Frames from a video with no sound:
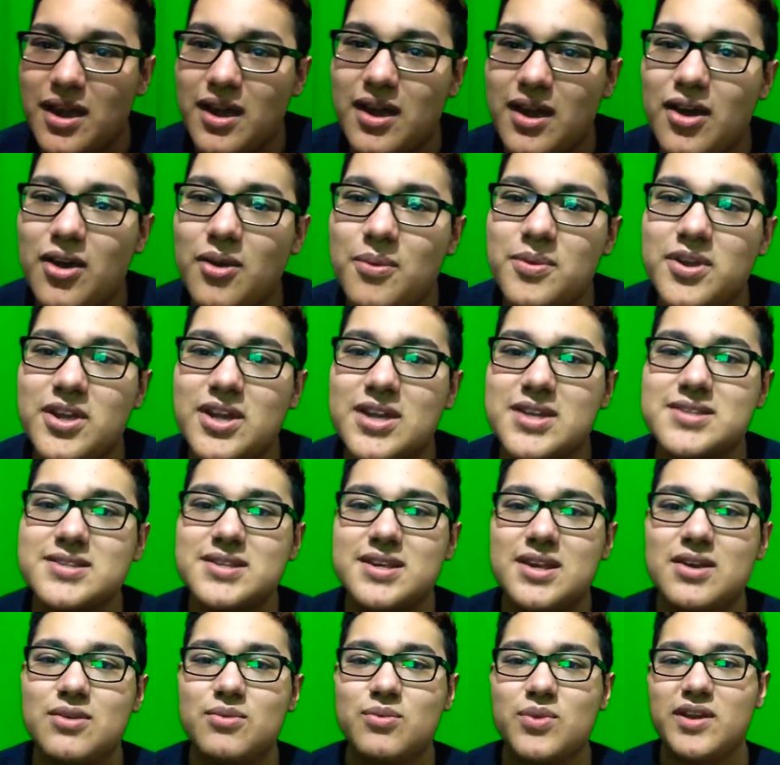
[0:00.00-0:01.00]
I hope you guys
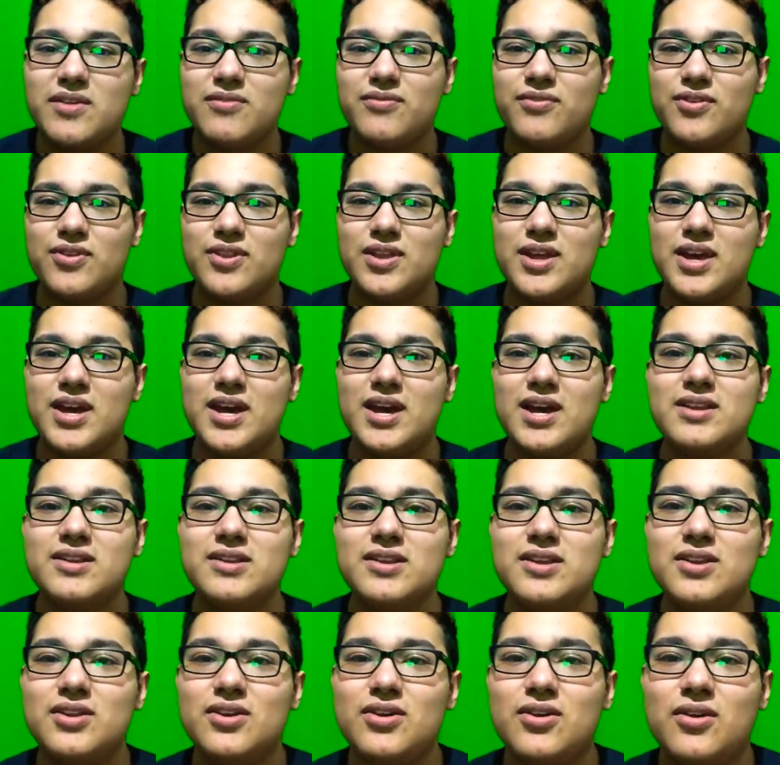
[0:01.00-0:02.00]
get ready for
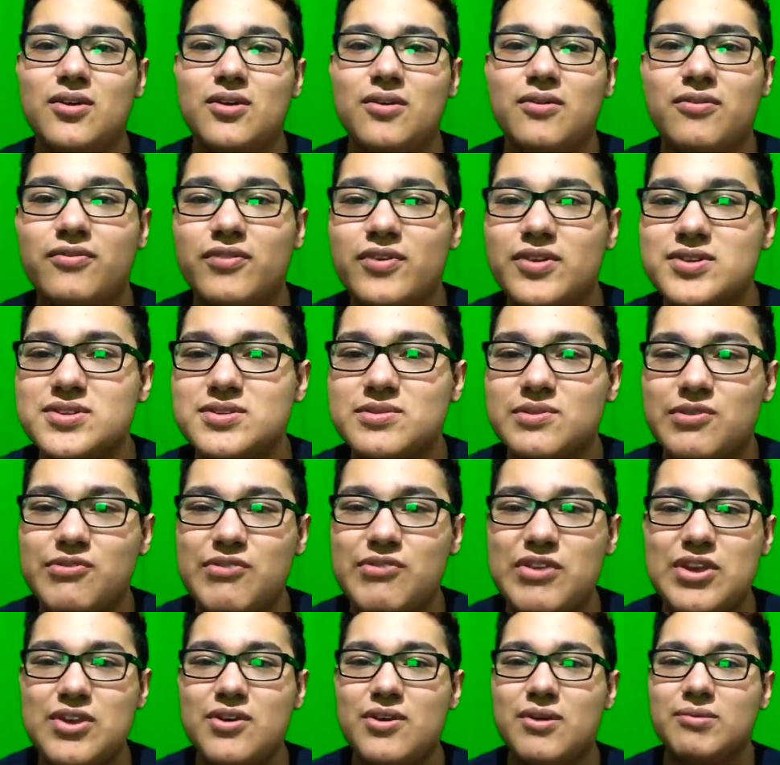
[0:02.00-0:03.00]
that. First
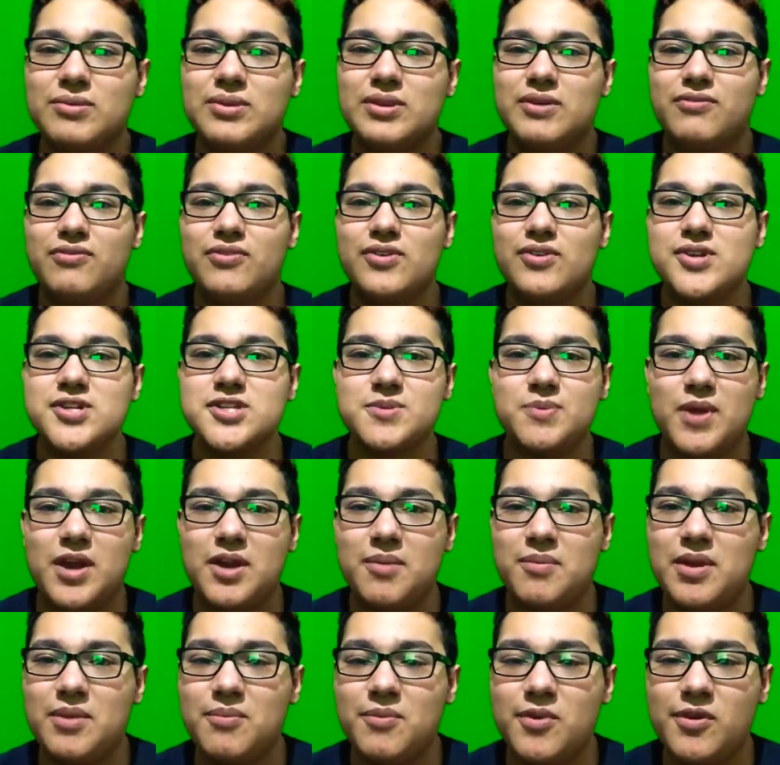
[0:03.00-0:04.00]
review of the first
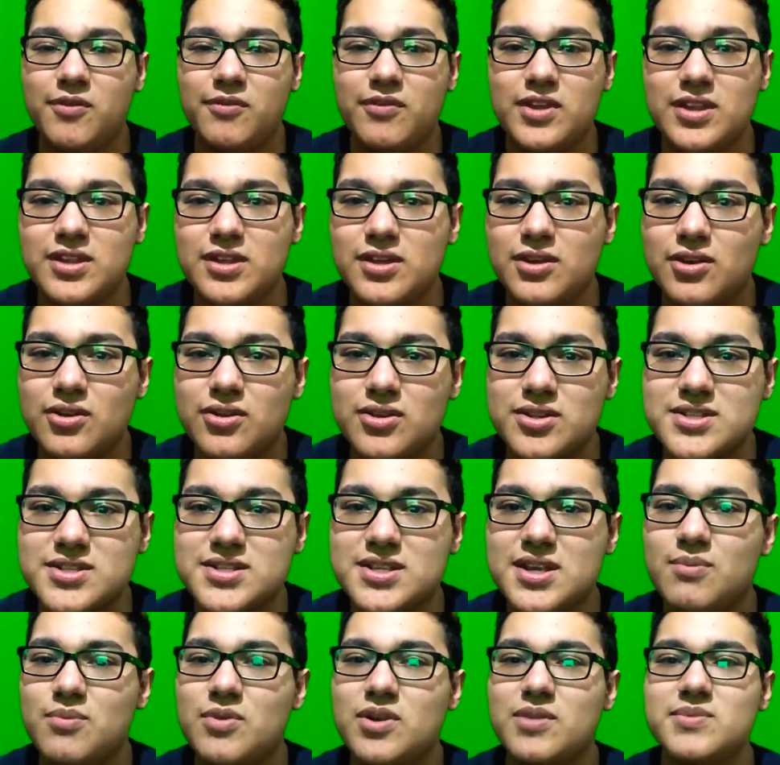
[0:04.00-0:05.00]
Spider-Man movie. The
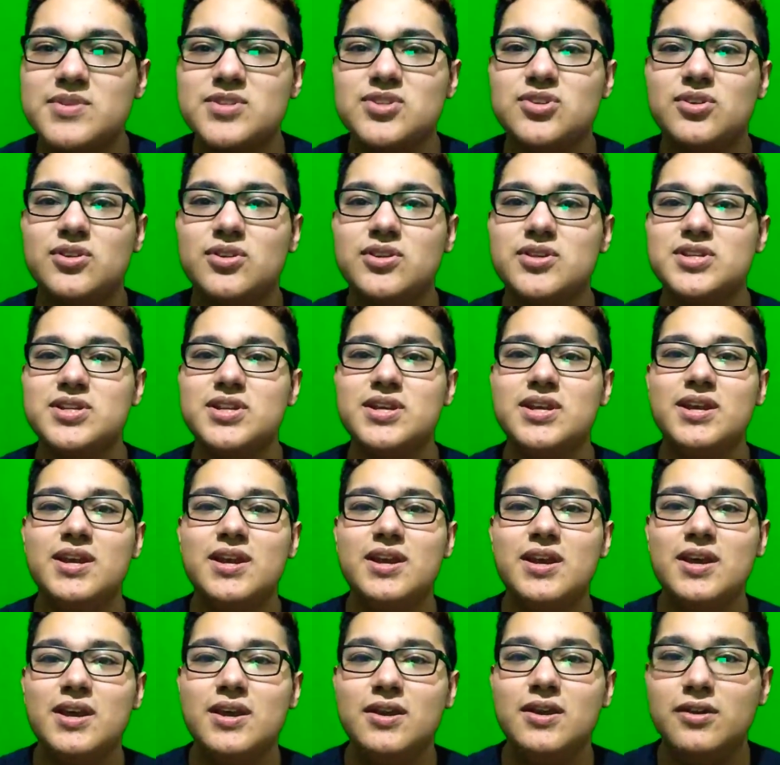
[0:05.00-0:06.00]
Sam Raimi trilogy.
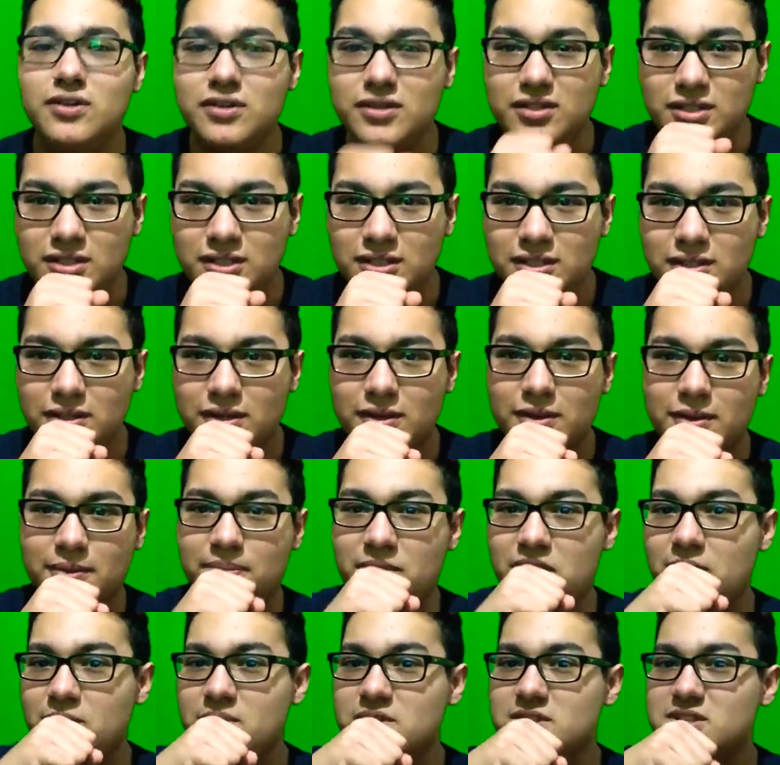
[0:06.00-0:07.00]

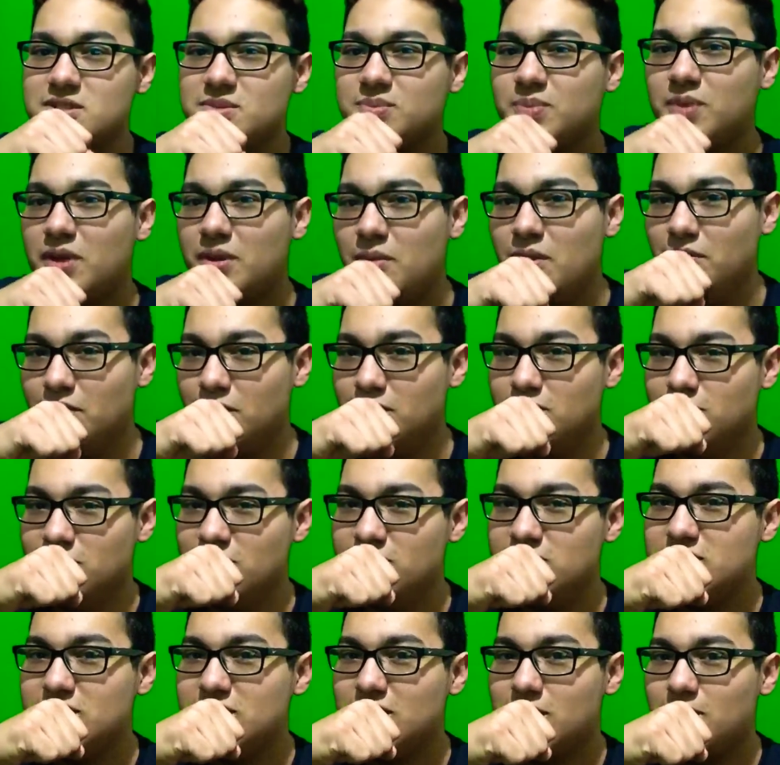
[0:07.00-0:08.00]
The Amazing Spider-Man
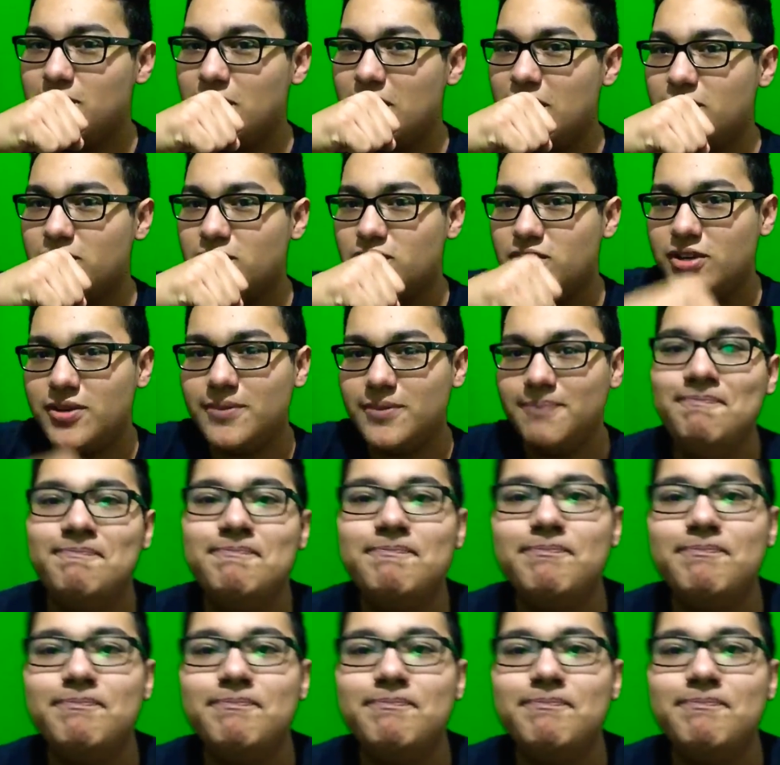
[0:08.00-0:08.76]
movies are better.